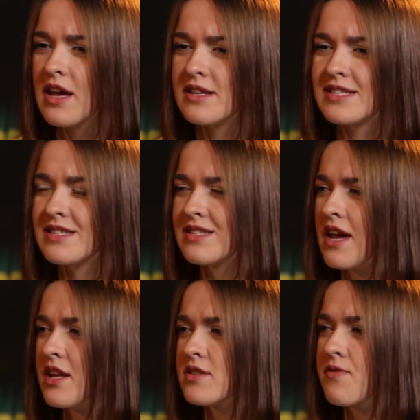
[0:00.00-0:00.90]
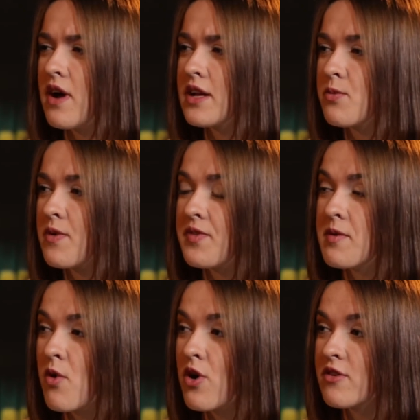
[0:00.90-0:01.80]
dissatisfied with
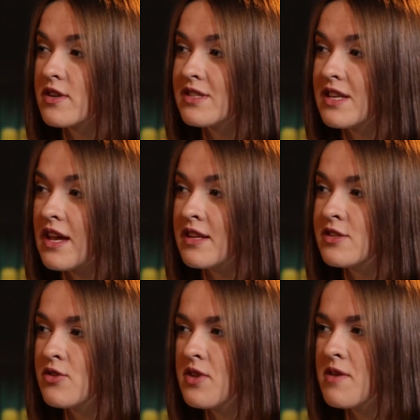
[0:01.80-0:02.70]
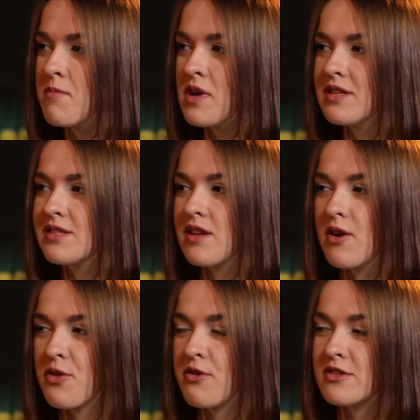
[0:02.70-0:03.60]
democracy, and do they miss
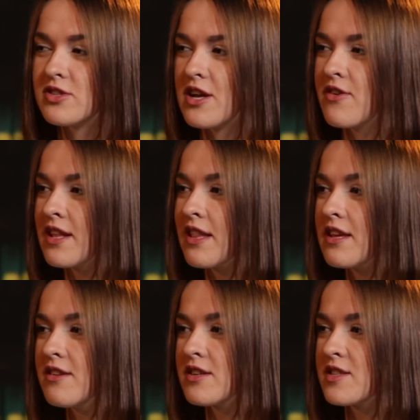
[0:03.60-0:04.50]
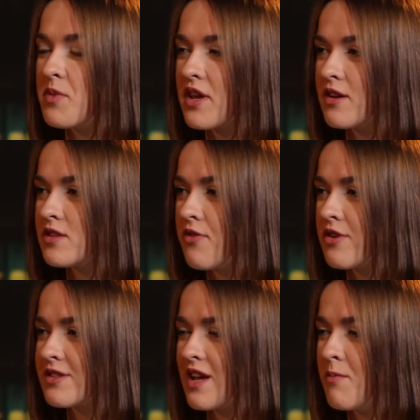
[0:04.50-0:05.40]
authoritarian leaders? Because, for
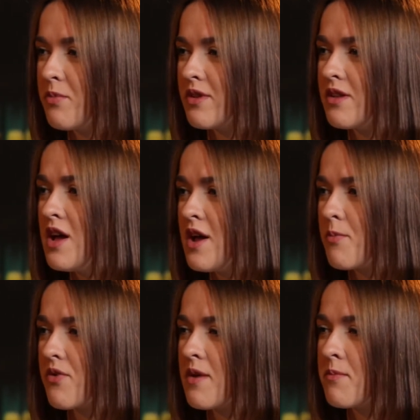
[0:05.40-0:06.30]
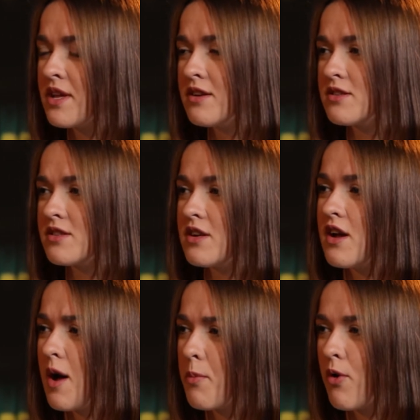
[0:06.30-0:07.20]
example, Prime Minister
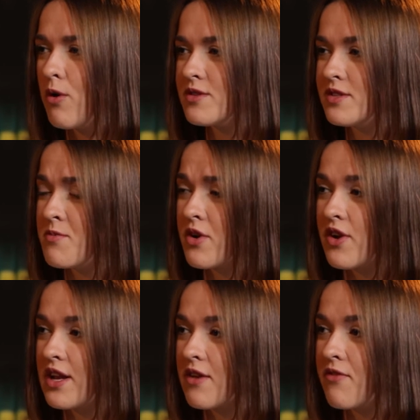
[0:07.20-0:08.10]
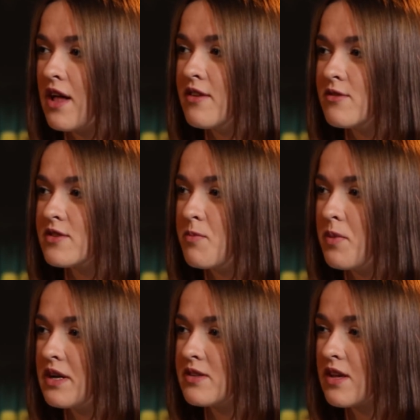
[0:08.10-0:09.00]
upholds democratic values,
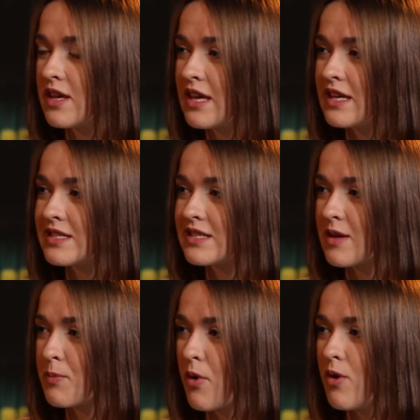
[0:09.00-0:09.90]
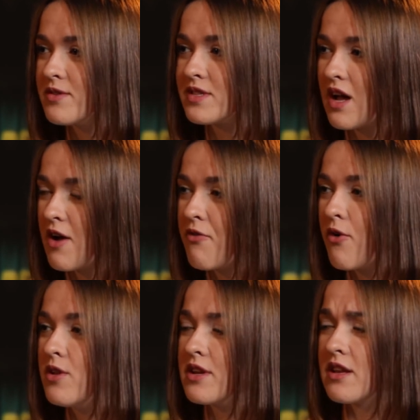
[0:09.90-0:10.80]
but his polls are
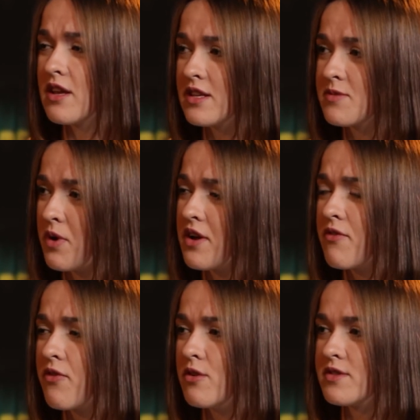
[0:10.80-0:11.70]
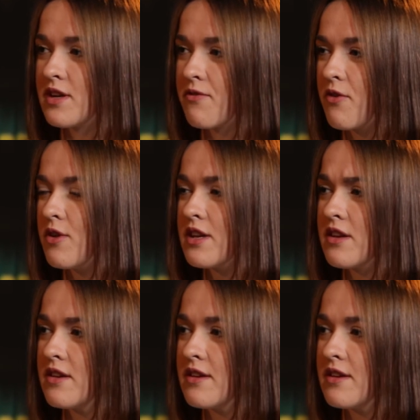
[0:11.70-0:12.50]
falling, his party polls are falling.